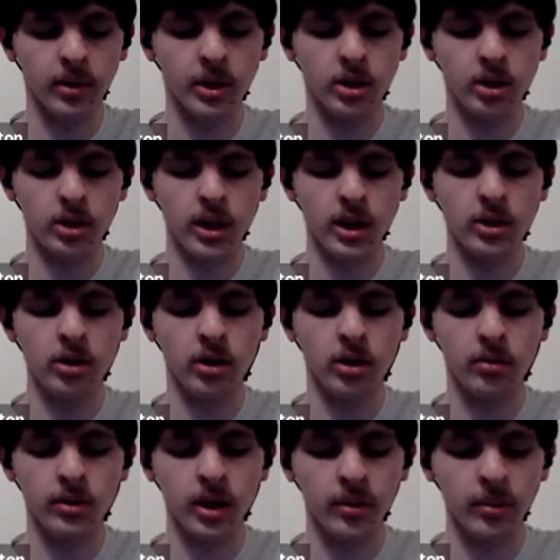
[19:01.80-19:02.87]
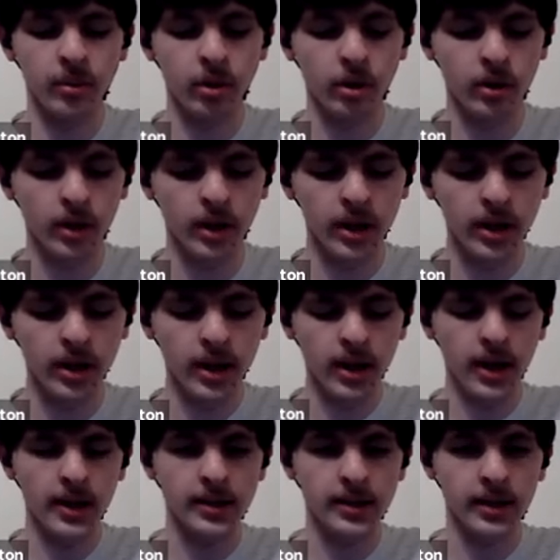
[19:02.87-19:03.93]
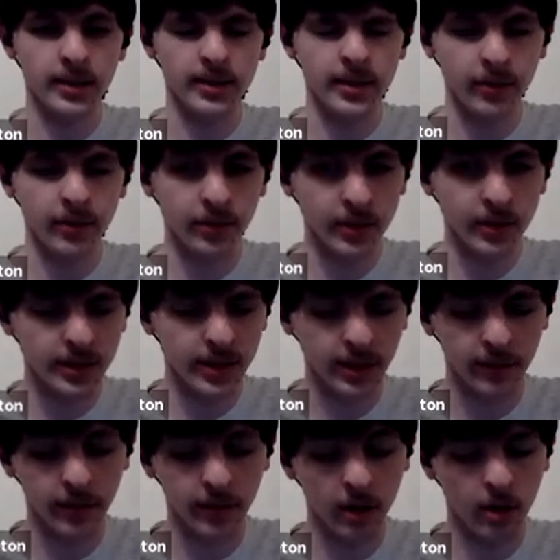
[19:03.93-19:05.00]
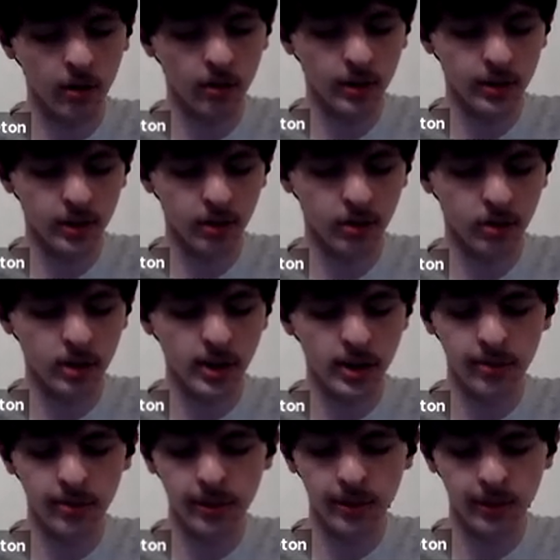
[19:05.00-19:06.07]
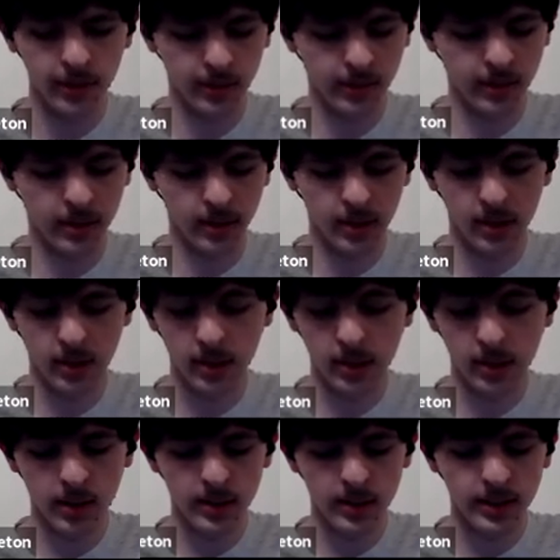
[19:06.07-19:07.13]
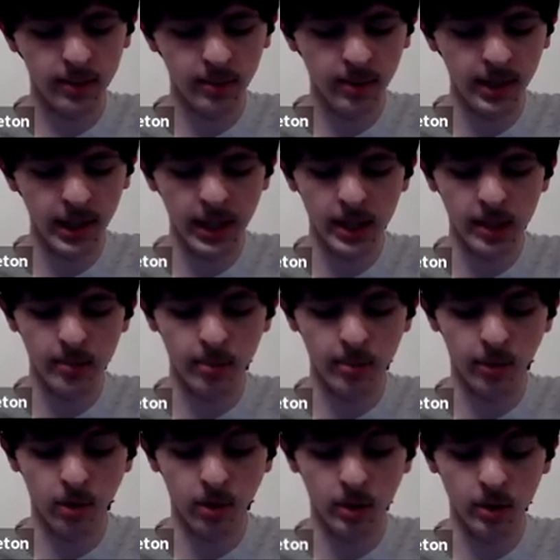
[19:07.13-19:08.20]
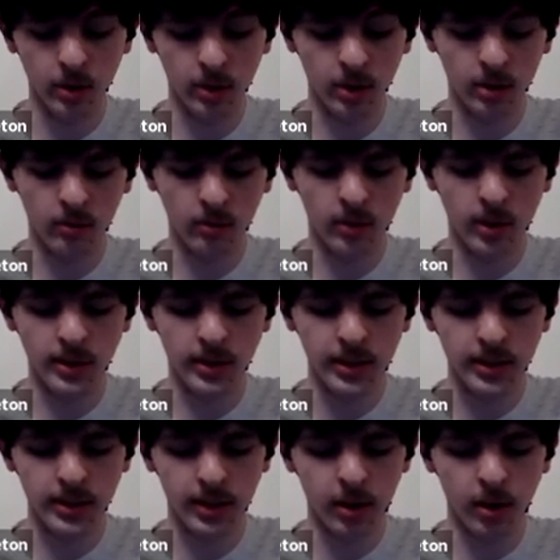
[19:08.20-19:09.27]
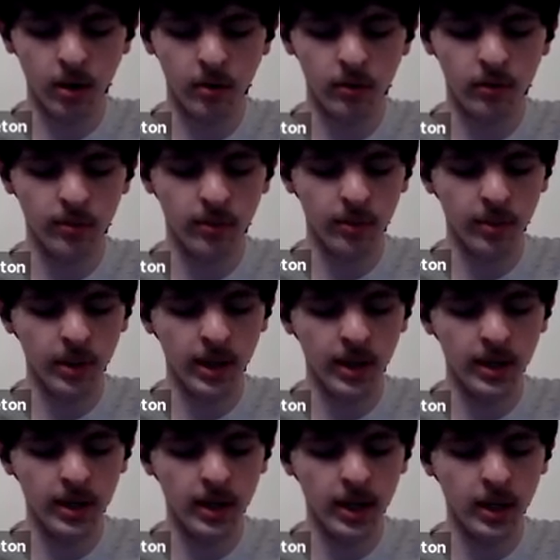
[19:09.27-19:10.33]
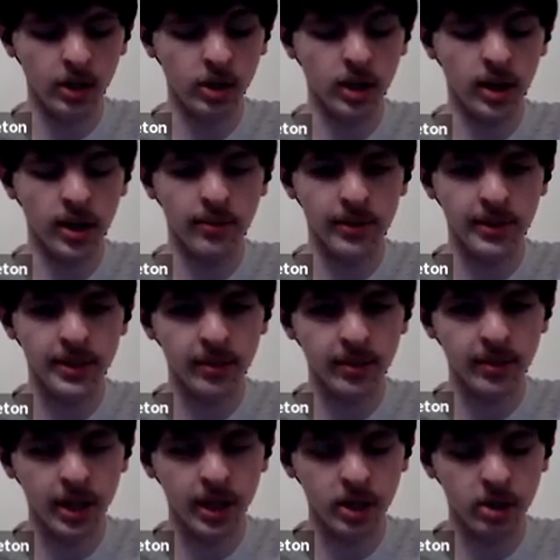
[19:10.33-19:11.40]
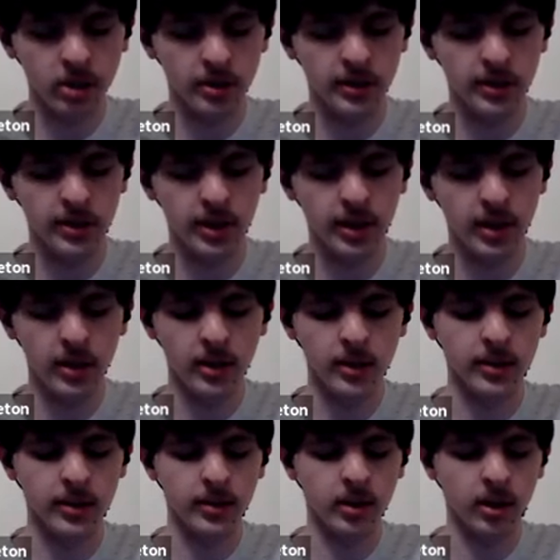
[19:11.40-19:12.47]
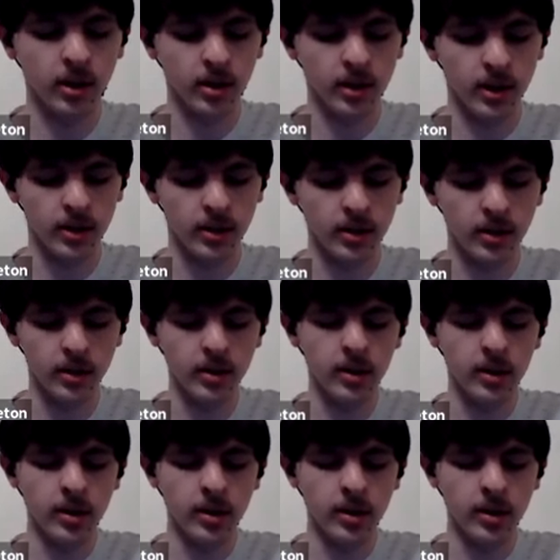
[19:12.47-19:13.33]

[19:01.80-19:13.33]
in which each Arduino board has a different set of code associated with it. A simulated board runs its code from the beginning each time the simulation is started.